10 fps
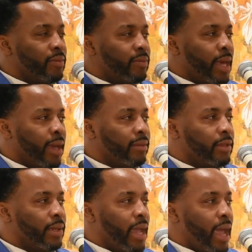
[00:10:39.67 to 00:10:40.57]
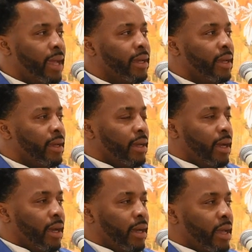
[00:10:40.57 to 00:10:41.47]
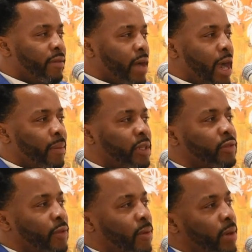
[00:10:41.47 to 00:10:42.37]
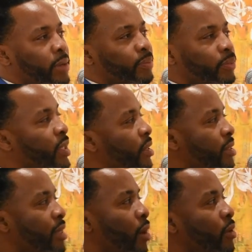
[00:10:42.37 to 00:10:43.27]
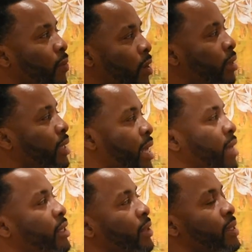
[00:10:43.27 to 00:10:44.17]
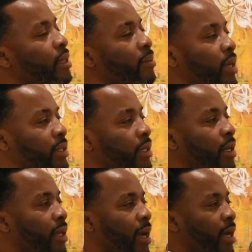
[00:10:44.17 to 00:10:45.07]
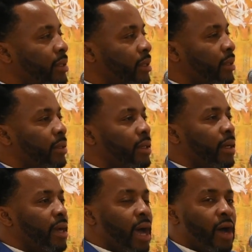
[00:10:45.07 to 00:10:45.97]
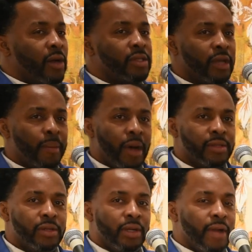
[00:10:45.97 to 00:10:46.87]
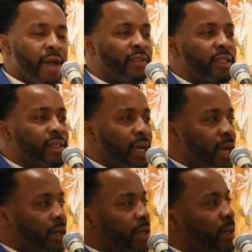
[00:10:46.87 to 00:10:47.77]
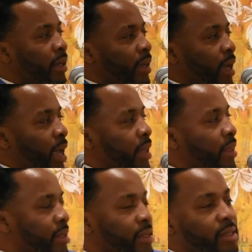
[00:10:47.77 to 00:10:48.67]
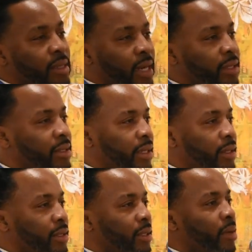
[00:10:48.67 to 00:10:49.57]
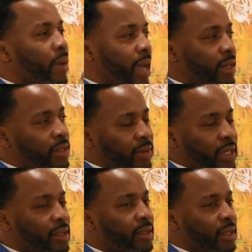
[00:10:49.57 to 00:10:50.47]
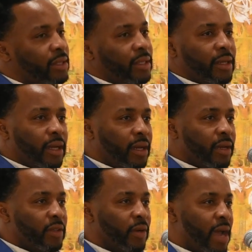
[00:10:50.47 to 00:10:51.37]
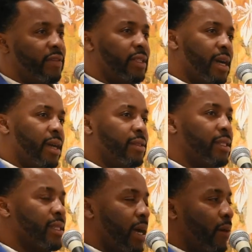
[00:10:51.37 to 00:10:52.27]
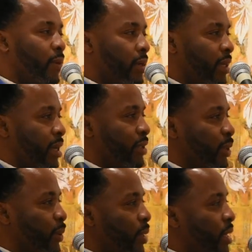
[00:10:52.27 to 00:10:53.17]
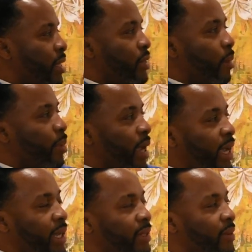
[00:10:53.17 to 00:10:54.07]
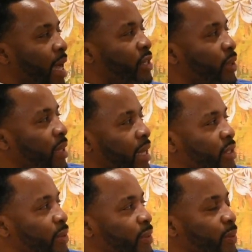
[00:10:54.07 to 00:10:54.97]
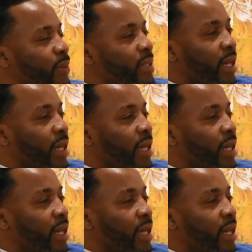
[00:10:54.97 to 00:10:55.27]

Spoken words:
that create environments for it. So the work that I do is a bunch of collaging. I'm also a graphic designer, and this is an extension. The paintings are an extension of the graphic design work that I do. So I do the